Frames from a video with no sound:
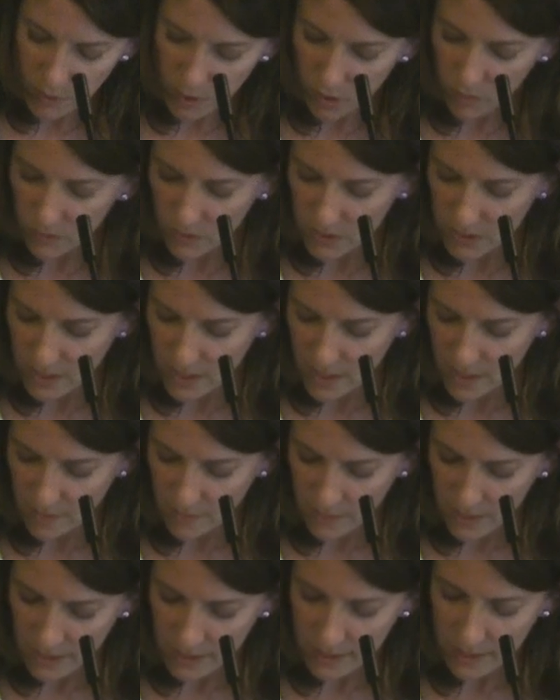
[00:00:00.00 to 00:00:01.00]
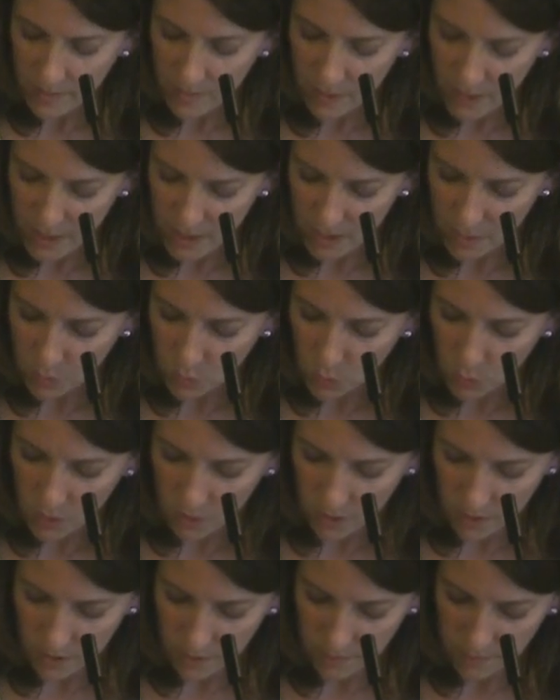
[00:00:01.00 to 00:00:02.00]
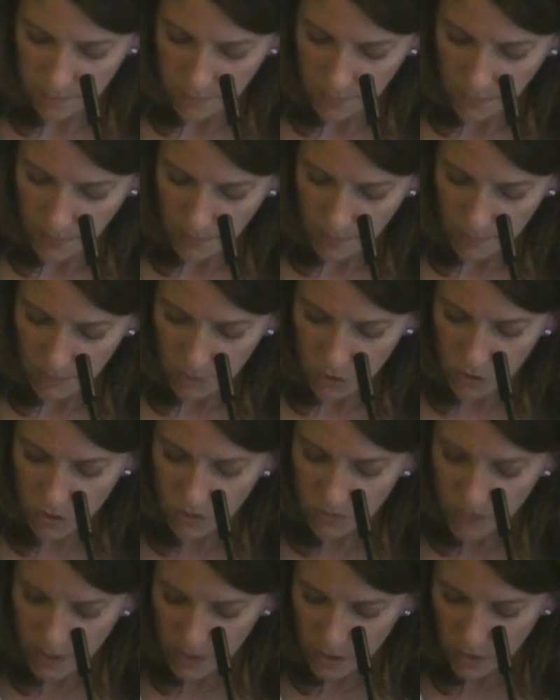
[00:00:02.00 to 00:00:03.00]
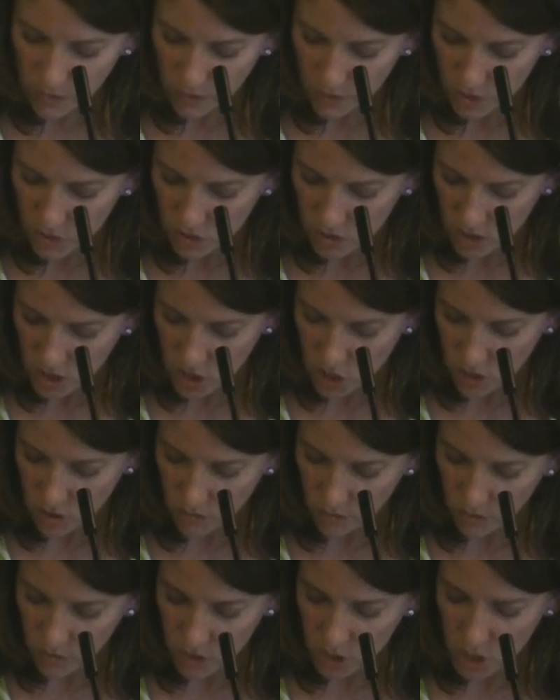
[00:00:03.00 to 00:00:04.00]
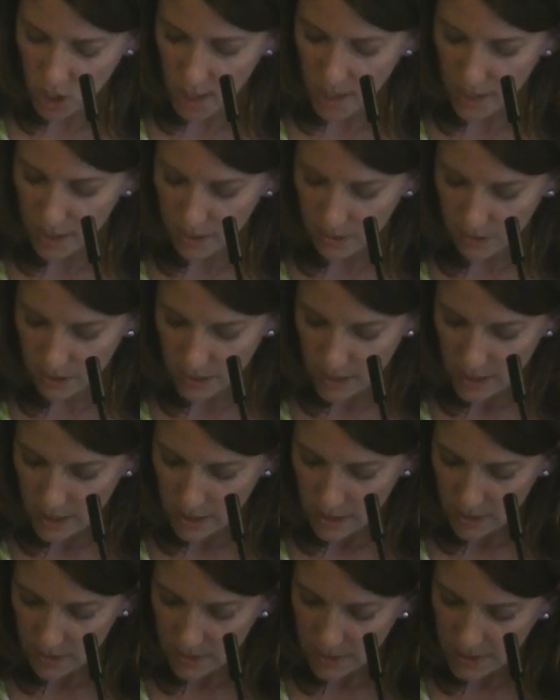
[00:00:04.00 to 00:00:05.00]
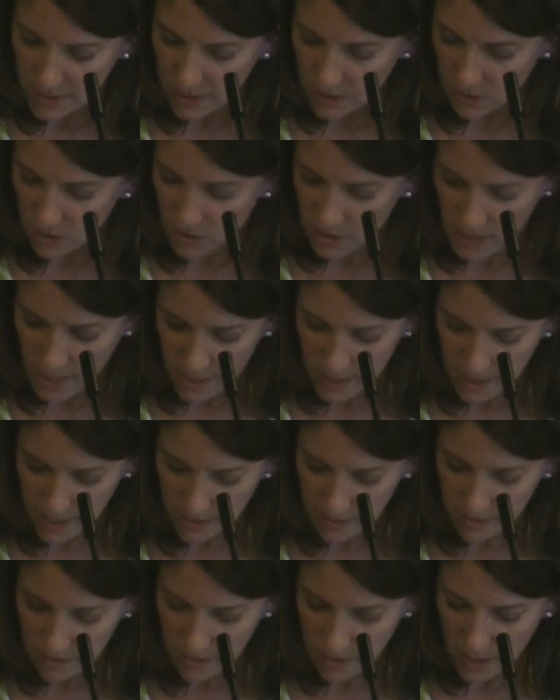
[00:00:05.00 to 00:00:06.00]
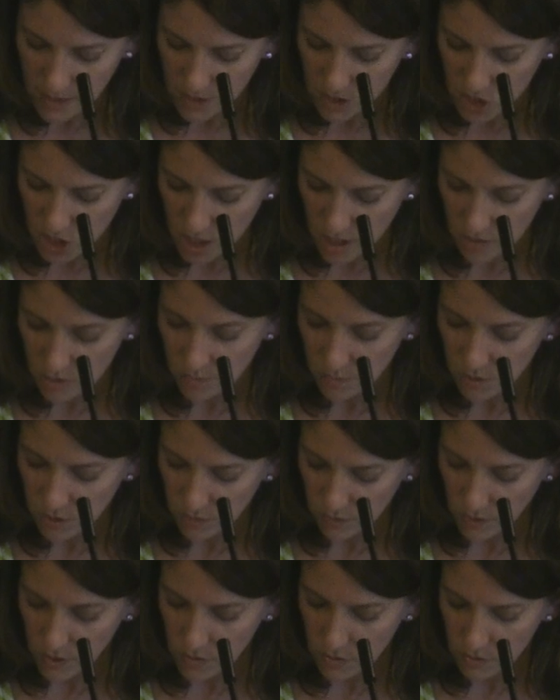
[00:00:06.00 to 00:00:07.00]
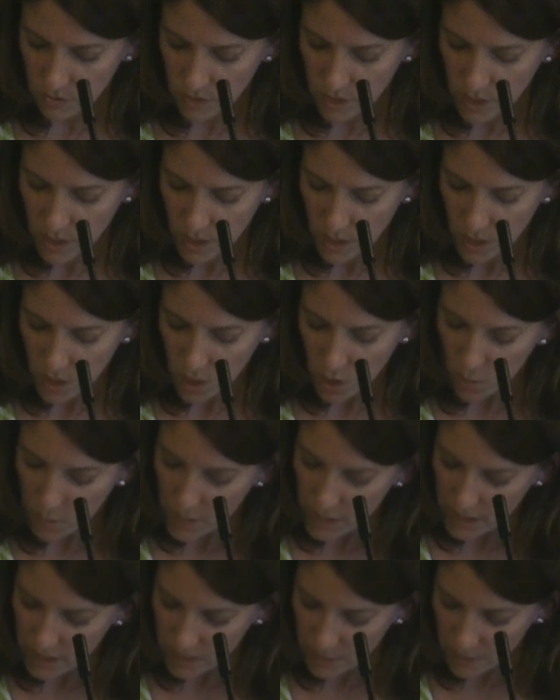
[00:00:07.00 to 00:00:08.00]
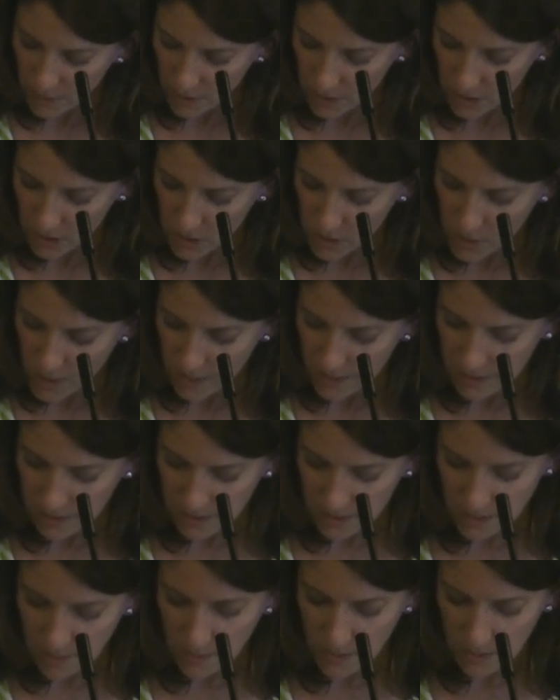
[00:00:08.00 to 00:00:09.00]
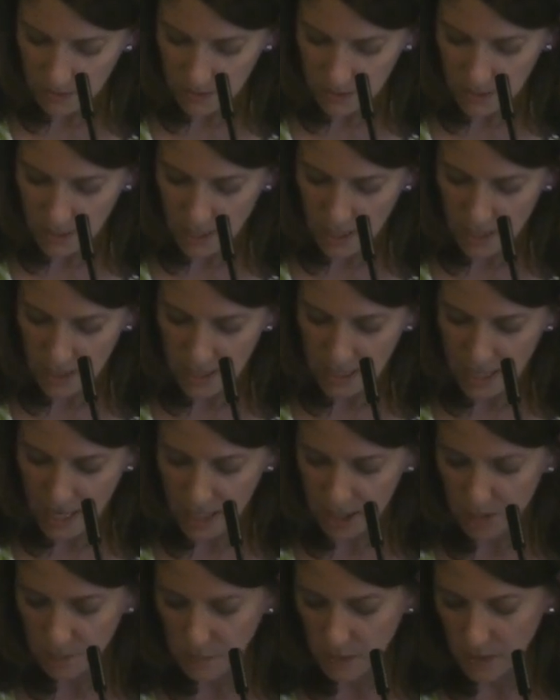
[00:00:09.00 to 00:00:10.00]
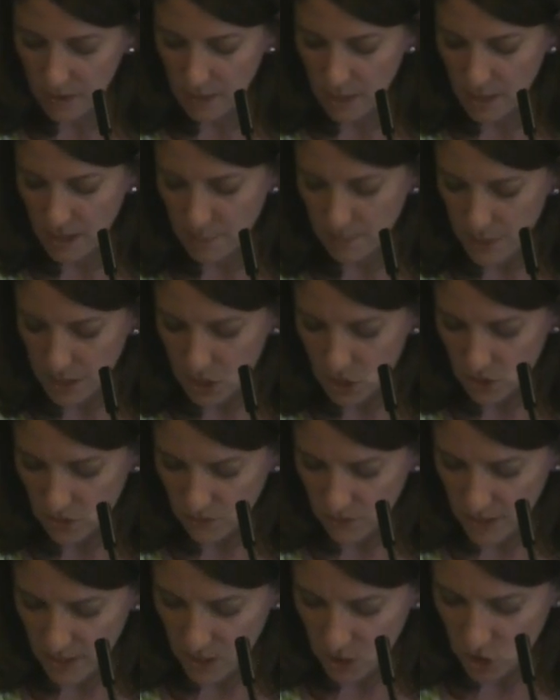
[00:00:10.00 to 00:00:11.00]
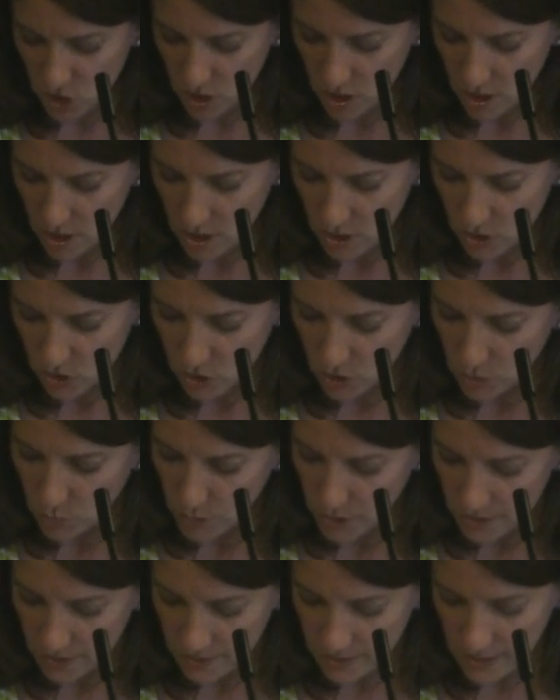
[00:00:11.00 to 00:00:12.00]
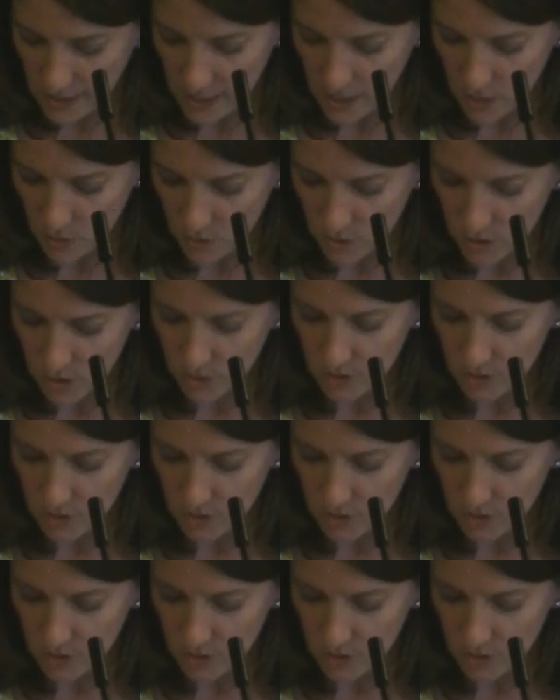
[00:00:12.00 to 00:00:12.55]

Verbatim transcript: but over time, that seemed less important. You could vent your frustration over a child, the dinners not eaten, and the chantrums thrown, omitting the part that you had to step outside, gasping like a beached fish, so you wouldn't say or